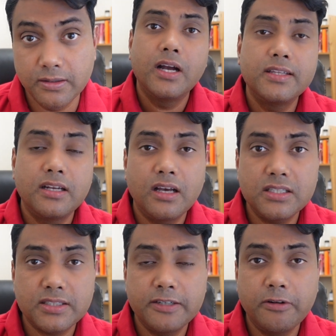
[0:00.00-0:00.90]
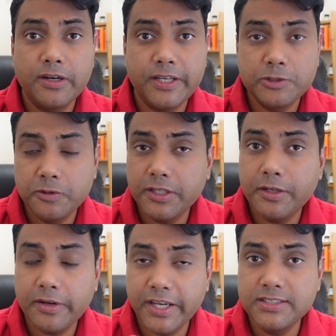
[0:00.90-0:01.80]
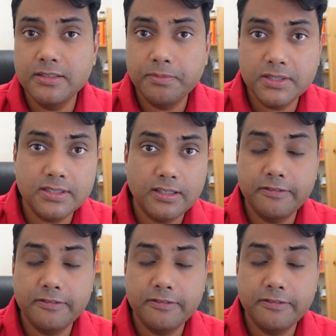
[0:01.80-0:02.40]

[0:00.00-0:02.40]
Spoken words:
And the last advantage within your age and personal